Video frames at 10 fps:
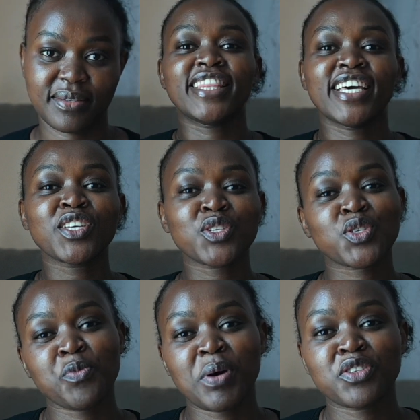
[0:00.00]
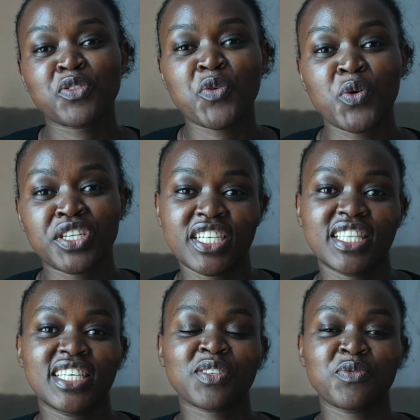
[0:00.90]
Thank you so much for watching
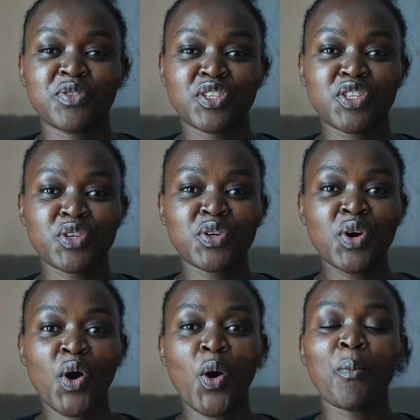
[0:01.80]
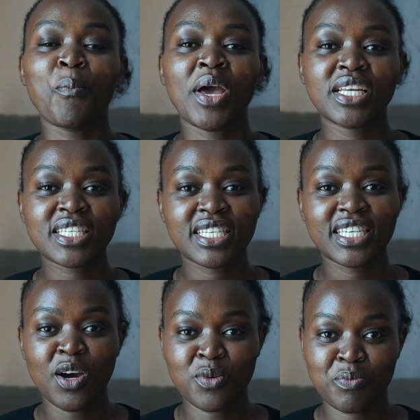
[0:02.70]
this video. Comment
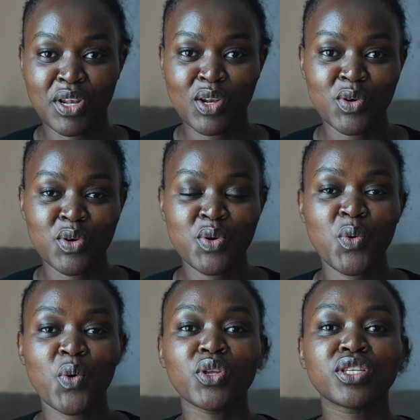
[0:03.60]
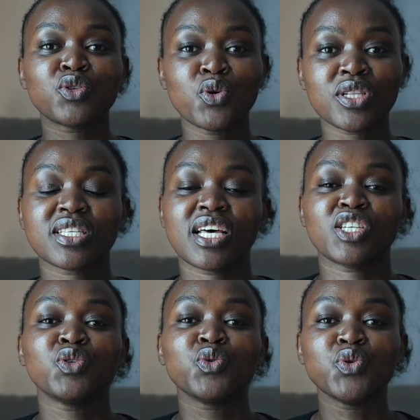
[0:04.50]
down below tools
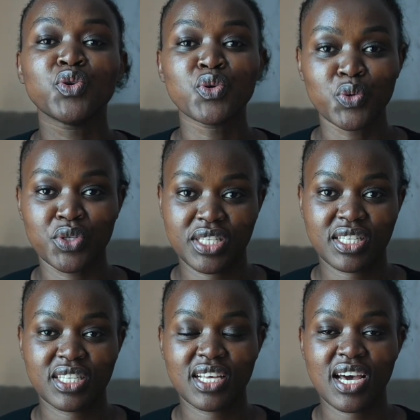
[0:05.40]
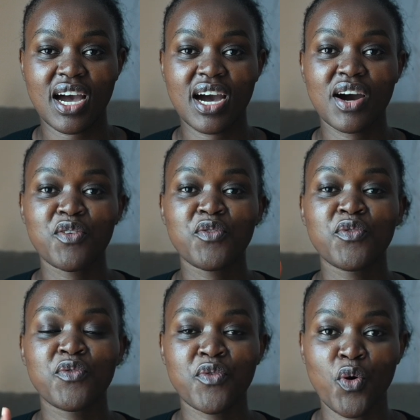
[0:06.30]
that you use
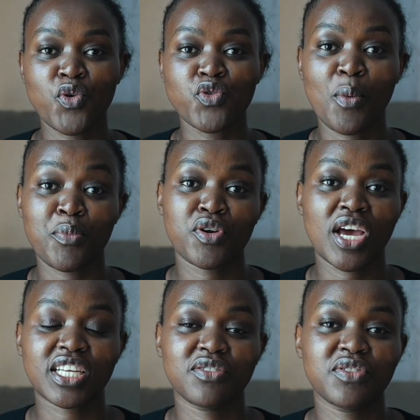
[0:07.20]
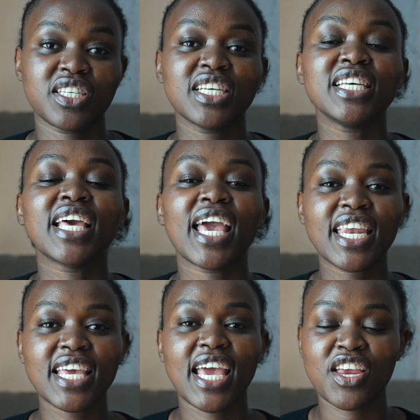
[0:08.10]
for your productivity in
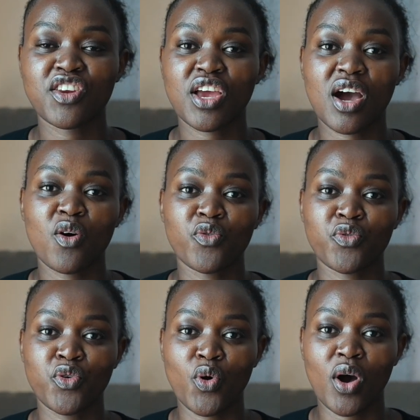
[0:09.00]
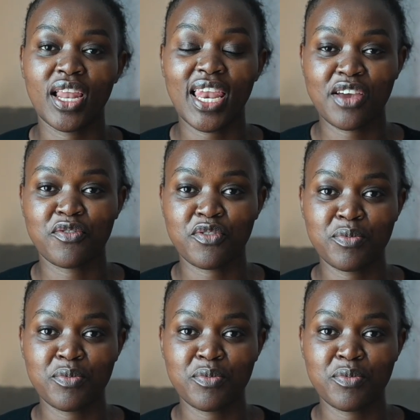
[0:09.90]
any area of your life.